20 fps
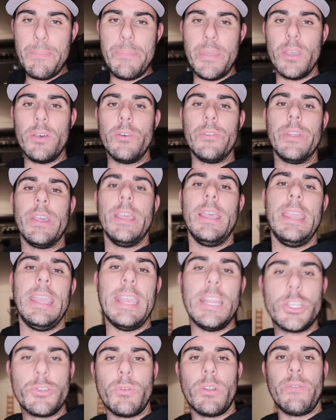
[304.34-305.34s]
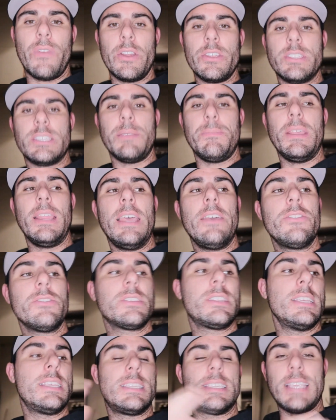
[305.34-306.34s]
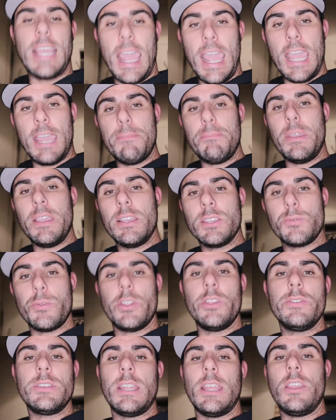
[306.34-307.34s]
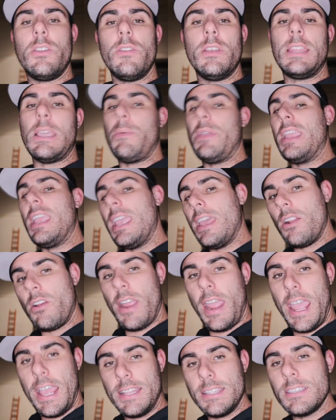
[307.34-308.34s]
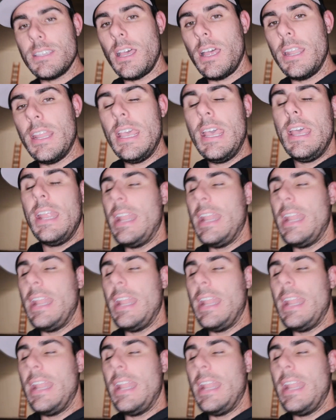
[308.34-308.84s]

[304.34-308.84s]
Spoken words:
build each one of our simulators the same because we're using a unit that we can get our hands on.